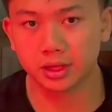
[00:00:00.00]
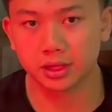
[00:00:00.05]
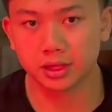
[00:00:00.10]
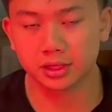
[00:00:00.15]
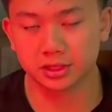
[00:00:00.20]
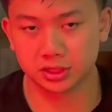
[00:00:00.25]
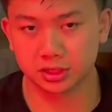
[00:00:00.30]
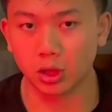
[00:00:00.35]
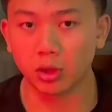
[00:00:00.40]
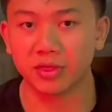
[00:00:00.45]

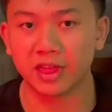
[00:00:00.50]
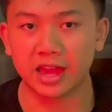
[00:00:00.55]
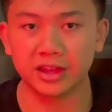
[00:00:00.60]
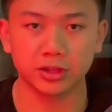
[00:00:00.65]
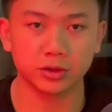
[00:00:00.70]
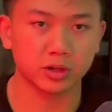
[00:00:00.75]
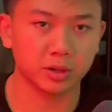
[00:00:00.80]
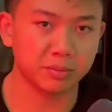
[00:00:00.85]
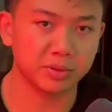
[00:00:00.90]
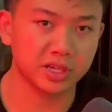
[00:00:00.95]
so that
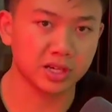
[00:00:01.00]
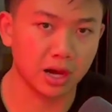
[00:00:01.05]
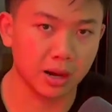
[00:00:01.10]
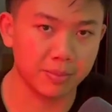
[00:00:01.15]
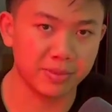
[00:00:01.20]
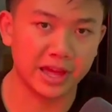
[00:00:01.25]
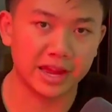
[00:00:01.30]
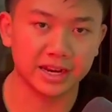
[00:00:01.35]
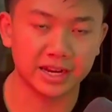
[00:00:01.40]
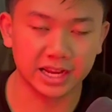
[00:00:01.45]
you can become
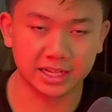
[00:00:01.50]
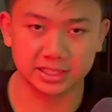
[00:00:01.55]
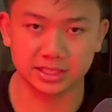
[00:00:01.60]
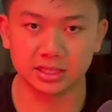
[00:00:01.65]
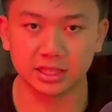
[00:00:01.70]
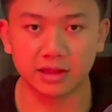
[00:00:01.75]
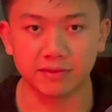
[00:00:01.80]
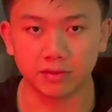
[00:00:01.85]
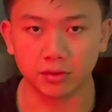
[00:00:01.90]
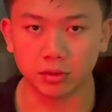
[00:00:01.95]
that next
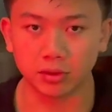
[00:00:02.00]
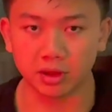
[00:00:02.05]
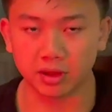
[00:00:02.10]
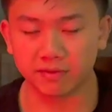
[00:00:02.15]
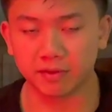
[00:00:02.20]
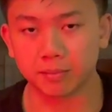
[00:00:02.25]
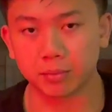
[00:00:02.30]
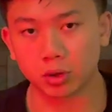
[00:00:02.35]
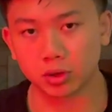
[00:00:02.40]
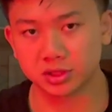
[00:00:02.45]
level of
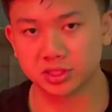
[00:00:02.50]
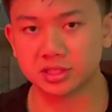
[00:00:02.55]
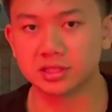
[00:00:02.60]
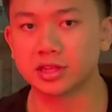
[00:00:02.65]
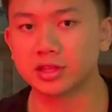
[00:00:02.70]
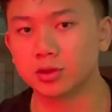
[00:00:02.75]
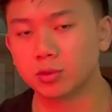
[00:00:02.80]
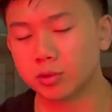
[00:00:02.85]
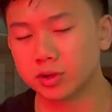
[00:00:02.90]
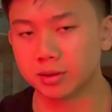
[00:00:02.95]
a person
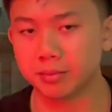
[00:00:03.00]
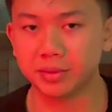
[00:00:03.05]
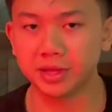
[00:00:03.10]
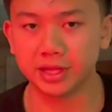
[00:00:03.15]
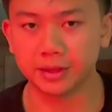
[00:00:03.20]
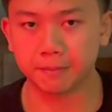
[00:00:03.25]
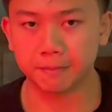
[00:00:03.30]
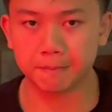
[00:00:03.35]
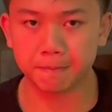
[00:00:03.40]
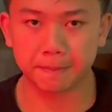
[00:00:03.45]
that you want to
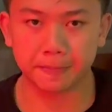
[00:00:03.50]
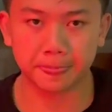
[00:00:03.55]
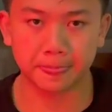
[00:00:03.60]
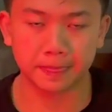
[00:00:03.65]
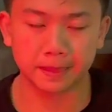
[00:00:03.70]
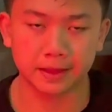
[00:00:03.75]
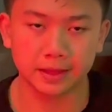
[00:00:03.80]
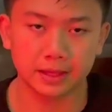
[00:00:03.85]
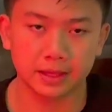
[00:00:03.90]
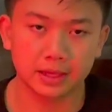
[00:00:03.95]
be.
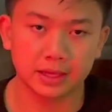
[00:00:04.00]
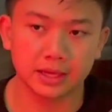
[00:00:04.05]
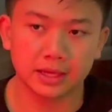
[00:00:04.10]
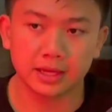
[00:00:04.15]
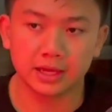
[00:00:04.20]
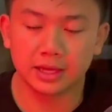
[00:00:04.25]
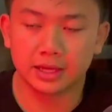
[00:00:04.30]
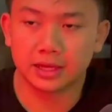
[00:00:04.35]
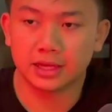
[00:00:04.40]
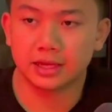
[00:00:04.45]

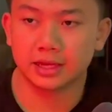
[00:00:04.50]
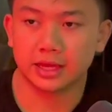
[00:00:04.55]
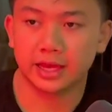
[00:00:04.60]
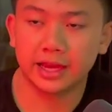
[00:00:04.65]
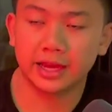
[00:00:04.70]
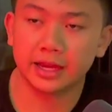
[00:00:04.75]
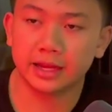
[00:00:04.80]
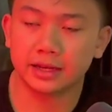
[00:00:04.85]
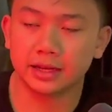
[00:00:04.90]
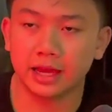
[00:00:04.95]

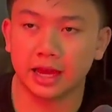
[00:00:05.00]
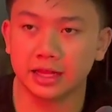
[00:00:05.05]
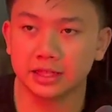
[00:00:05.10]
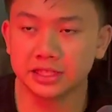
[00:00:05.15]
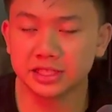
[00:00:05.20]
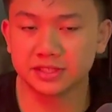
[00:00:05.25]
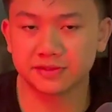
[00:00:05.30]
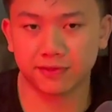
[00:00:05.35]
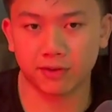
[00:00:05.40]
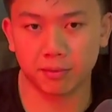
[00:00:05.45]
And at
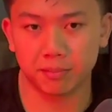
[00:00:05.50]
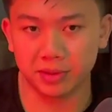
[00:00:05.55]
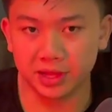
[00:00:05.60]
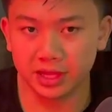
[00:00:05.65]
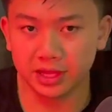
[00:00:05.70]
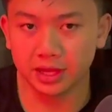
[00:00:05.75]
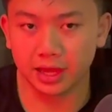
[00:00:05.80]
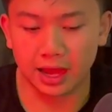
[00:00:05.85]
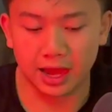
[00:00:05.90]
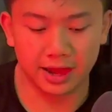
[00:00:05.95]
least for
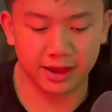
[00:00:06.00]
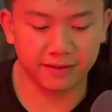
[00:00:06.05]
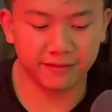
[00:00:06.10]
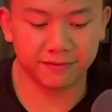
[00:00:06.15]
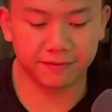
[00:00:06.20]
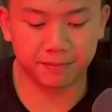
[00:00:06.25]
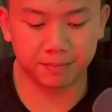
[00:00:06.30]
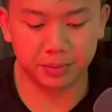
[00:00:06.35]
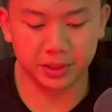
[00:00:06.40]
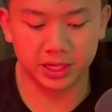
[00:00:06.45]
me,
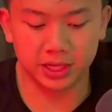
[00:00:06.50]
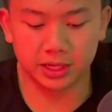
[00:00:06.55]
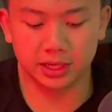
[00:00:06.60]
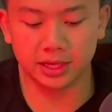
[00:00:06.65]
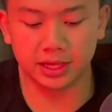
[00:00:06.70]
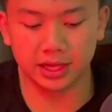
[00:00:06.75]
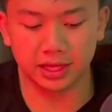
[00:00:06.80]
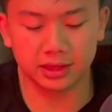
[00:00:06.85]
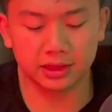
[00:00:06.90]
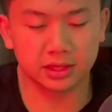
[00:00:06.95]
I've been
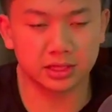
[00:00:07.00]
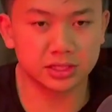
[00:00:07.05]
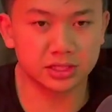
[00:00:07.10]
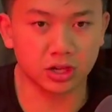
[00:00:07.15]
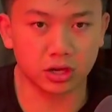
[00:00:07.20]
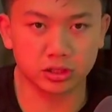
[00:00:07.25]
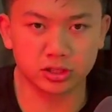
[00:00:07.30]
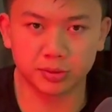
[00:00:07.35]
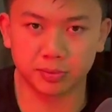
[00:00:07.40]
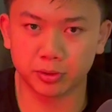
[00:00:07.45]
in this
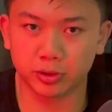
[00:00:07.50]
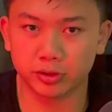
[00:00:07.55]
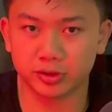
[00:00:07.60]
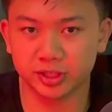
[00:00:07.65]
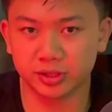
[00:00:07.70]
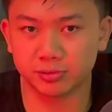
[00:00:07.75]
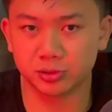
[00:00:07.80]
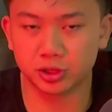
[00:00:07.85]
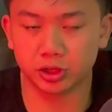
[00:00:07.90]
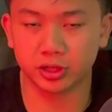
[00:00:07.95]

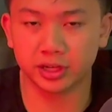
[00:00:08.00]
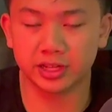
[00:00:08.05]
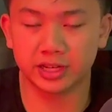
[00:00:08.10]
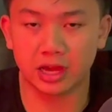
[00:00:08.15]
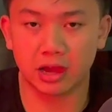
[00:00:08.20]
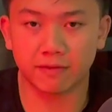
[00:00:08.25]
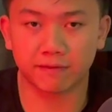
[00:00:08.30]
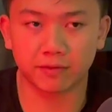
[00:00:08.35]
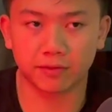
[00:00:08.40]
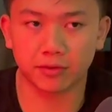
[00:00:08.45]
entrepreneurship journey
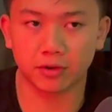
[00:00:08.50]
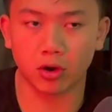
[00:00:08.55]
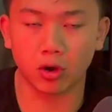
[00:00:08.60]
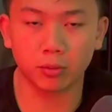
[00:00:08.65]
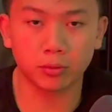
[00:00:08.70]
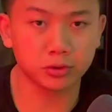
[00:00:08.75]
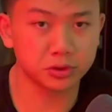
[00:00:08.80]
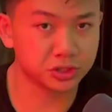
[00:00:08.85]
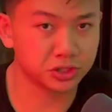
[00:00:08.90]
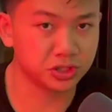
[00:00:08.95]
now for
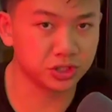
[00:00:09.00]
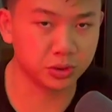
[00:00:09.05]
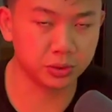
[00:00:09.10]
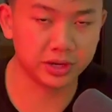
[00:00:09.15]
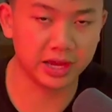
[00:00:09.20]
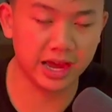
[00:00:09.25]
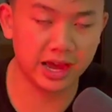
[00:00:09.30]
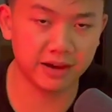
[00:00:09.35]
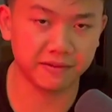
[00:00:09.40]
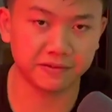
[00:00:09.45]
almost
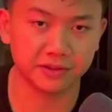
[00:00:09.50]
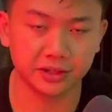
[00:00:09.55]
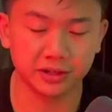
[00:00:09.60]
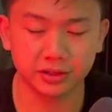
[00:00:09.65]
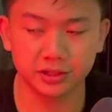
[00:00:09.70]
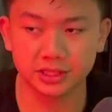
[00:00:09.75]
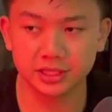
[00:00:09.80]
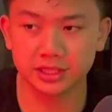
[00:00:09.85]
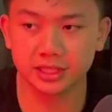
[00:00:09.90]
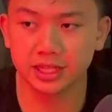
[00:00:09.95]
2.5
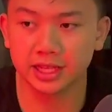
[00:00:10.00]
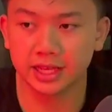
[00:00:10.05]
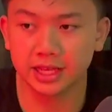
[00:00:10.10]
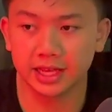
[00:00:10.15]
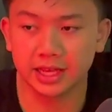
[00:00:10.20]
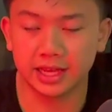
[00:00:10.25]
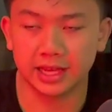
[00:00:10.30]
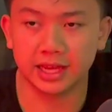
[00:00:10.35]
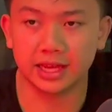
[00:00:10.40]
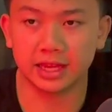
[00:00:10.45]
years.
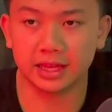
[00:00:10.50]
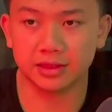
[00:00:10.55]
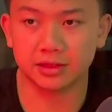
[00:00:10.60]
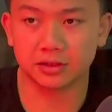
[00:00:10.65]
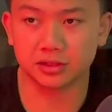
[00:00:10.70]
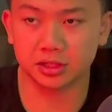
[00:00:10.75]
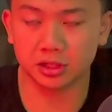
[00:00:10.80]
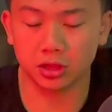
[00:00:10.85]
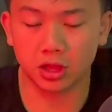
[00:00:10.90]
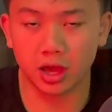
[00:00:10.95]
And
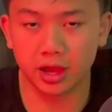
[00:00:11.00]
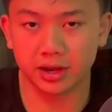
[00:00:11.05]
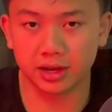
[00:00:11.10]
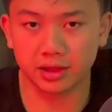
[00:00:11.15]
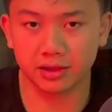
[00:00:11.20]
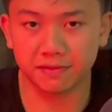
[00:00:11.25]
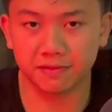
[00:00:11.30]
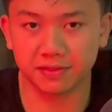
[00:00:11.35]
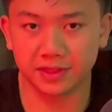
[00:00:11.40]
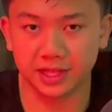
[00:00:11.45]
there's a lot
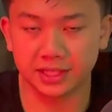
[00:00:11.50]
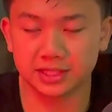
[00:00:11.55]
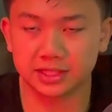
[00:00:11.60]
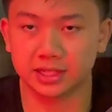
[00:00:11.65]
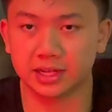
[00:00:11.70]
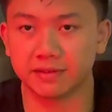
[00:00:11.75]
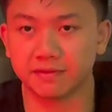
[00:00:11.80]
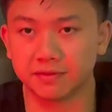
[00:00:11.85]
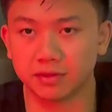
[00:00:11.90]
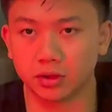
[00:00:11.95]
of things that
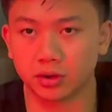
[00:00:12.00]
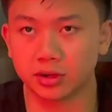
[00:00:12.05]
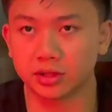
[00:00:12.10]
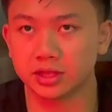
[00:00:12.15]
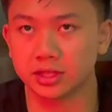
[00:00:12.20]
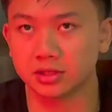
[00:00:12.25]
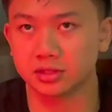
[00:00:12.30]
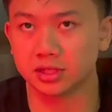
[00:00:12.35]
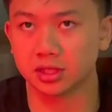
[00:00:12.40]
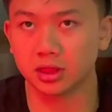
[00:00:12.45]
I've learned.
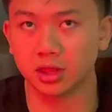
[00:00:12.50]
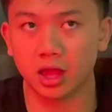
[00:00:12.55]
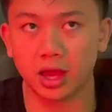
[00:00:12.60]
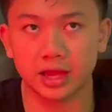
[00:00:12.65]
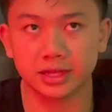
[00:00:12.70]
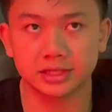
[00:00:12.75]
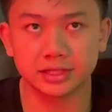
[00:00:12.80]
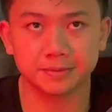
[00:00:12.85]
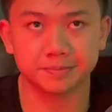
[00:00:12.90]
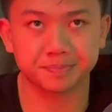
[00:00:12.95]
There's a
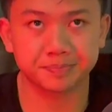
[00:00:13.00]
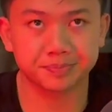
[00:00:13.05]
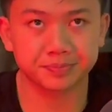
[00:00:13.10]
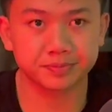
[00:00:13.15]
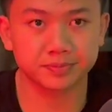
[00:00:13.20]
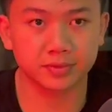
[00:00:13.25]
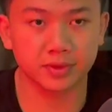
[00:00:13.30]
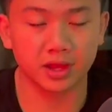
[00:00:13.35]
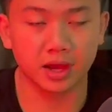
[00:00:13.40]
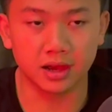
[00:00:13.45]
lot
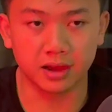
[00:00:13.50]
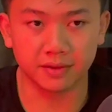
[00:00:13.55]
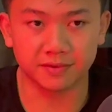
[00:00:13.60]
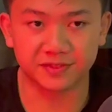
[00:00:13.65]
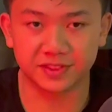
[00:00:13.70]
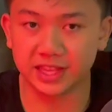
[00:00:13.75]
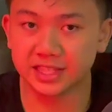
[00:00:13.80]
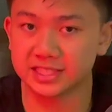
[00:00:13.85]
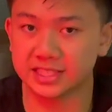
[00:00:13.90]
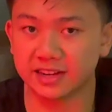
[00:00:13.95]
of
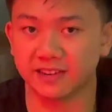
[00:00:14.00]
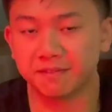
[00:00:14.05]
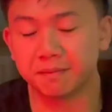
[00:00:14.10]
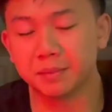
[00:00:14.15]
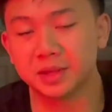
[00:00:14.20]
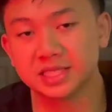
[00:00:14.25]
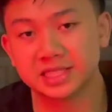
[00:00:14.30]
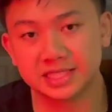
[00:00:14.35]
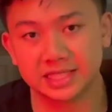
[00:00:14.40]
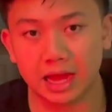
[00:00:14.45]
things that I've
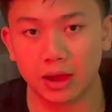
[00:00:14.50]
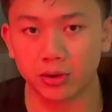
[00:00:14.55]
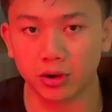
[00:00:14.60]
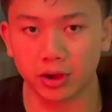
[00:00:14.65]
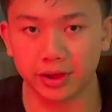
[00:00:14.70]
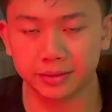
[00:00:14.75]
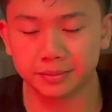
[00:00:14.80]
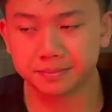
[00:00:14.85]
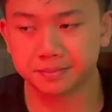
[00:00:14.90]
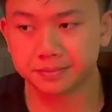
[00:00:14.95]
missed out
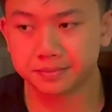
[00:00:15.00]
on.